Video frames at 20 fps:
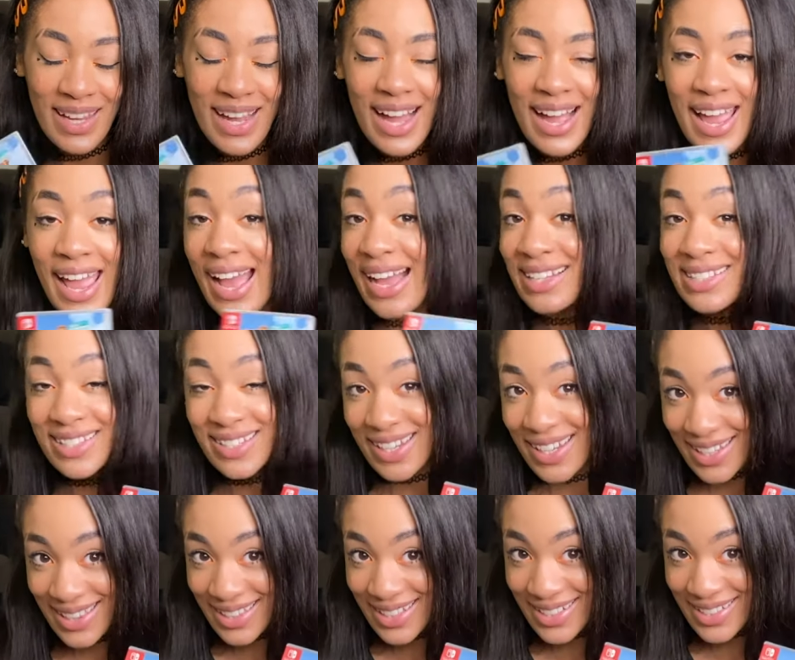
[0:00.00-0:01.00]
I had to
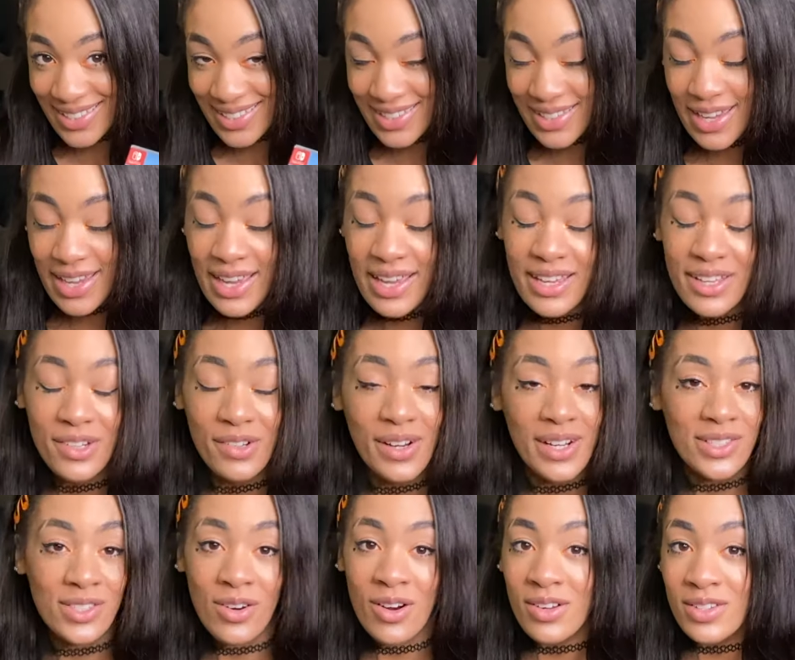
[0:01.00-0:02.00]
get this. You
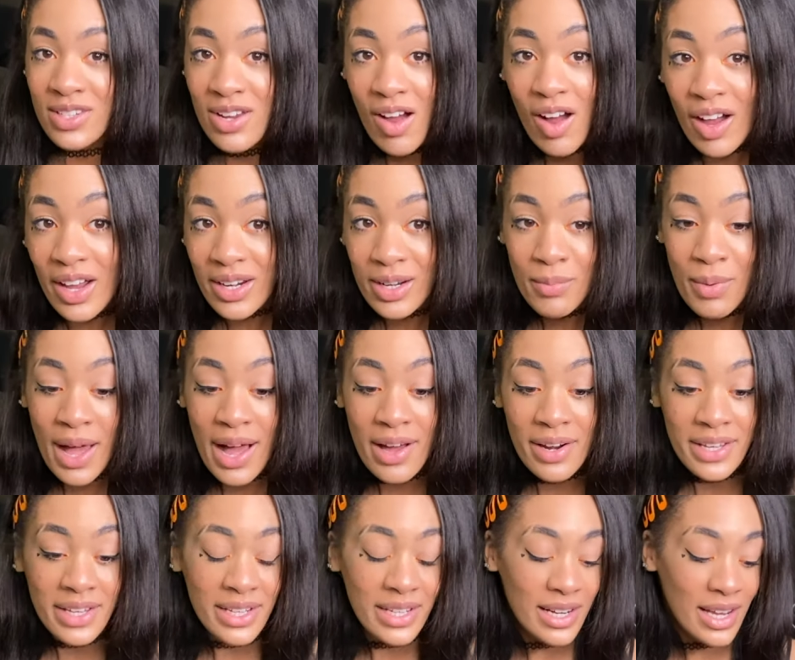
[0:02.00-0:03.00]
guys are all talking about
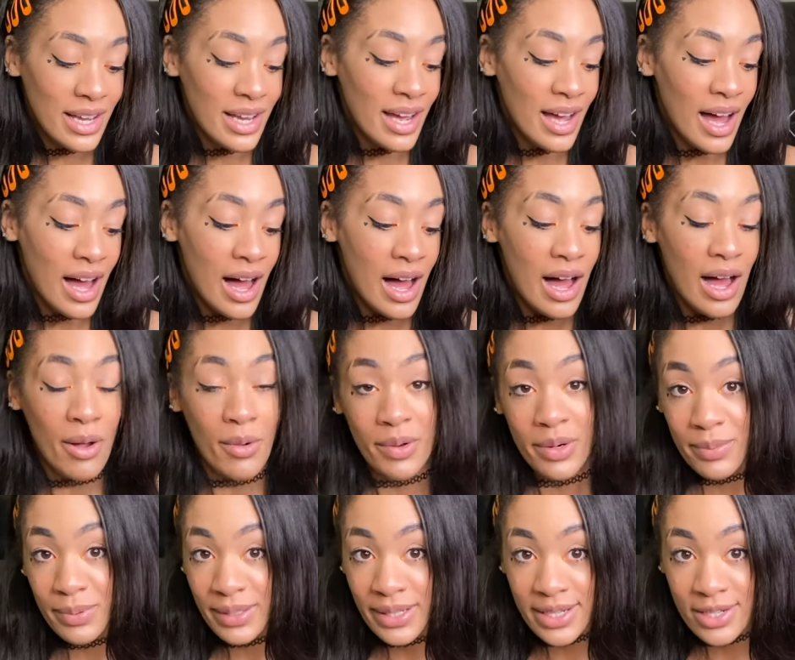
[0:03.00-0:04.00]
it. I want to
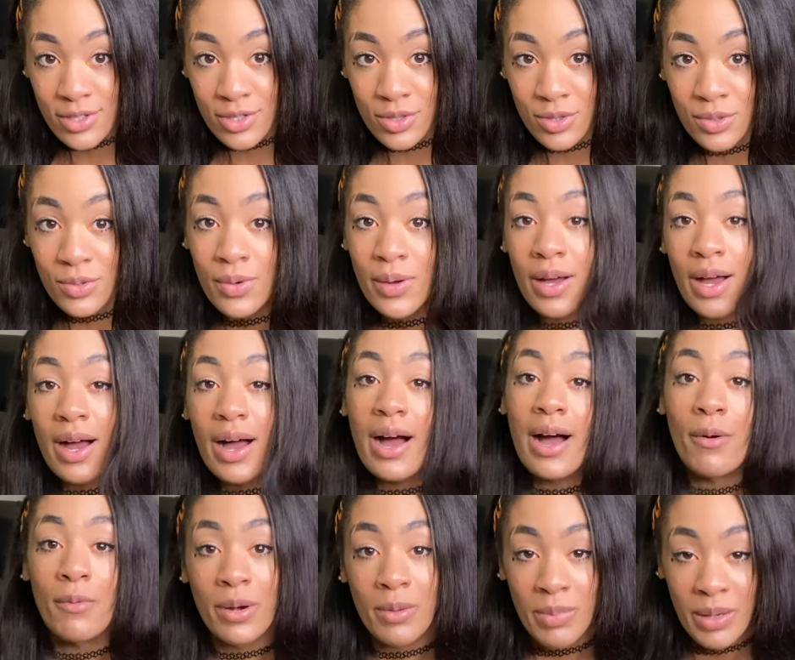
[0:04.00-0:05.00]
play too. I
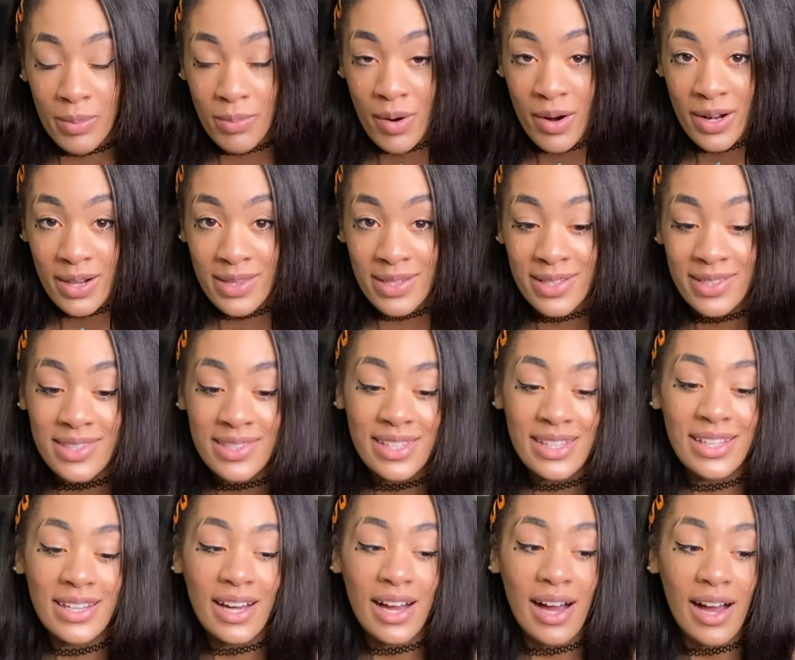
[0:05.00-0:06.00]
want to be a part of this.
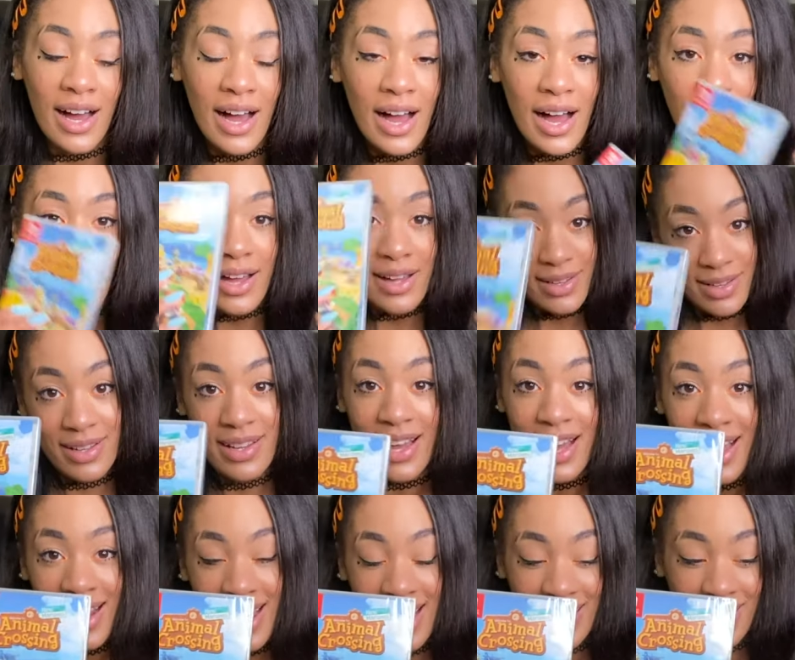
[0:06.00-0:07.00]

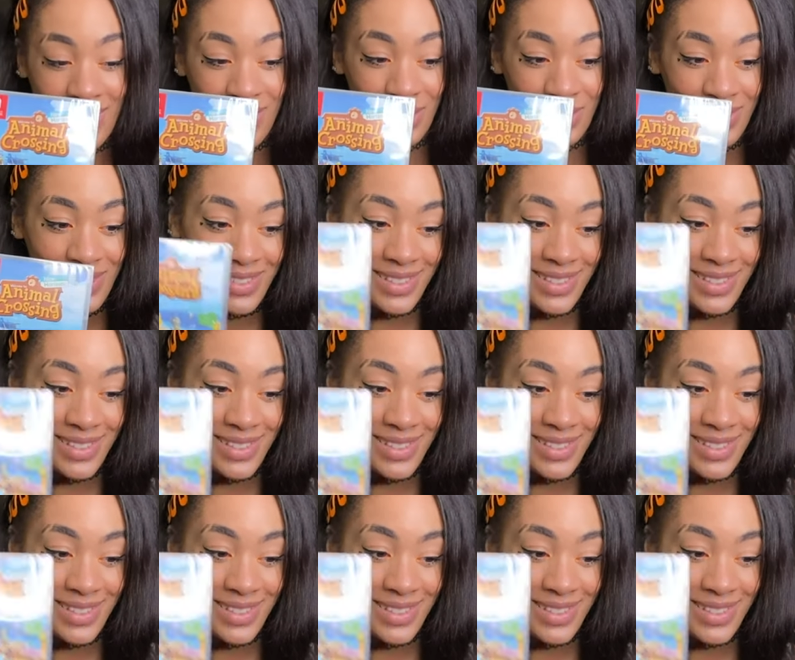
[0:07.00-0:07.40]
I got it too.